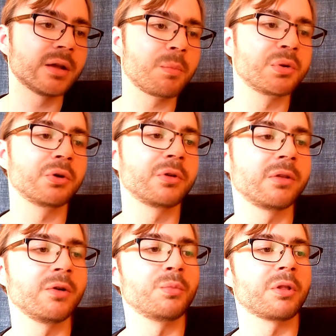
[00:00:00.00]
uploaded
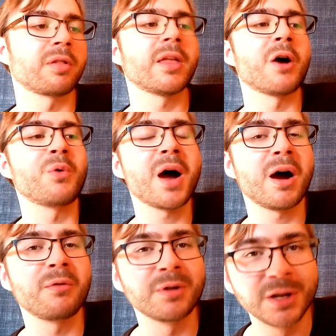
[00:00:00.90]
humans. Now I
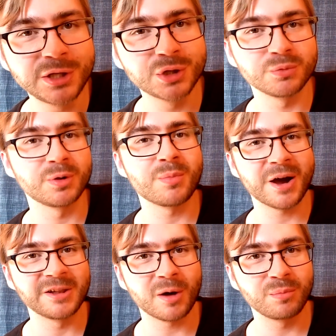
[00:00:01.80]
have an issue with
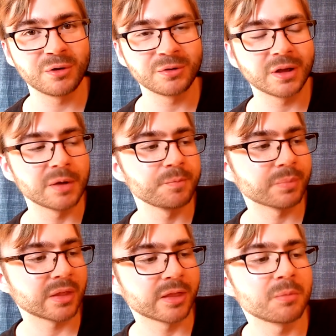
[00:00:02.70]
mind uploading
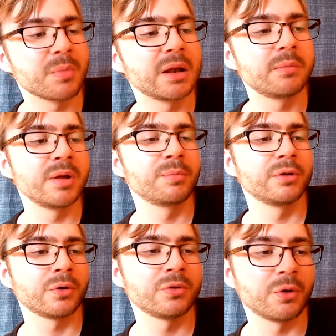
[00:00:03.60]
that many people
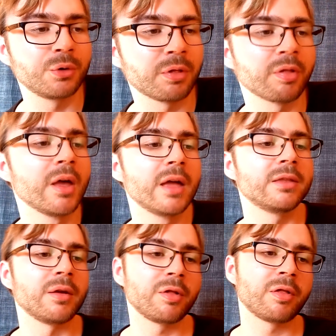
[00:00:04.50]
don't notice.
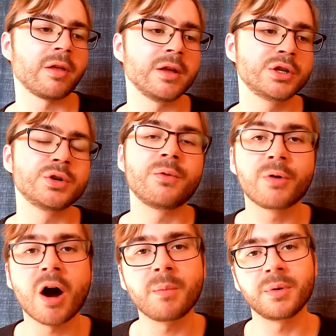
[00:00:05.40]
This is the issue of
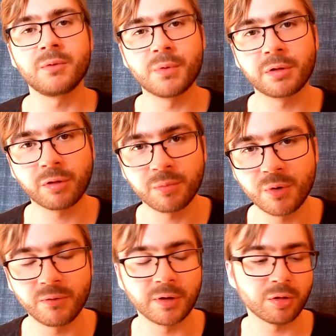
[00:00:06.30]
copying versus
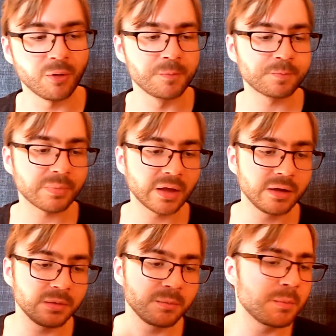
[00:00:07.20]
moving. So
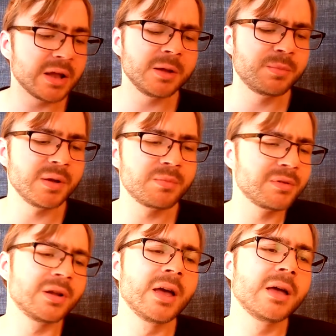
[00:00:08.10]
many
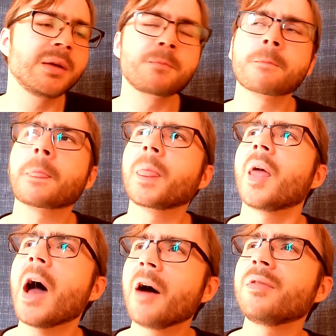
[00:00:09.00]
people
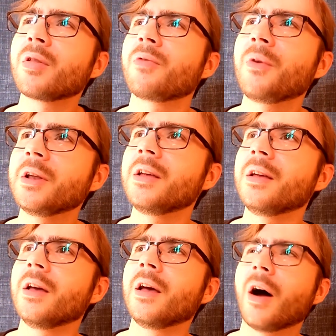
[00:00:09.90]
have this
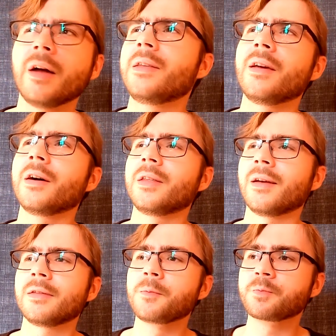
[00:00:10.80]
funny idea that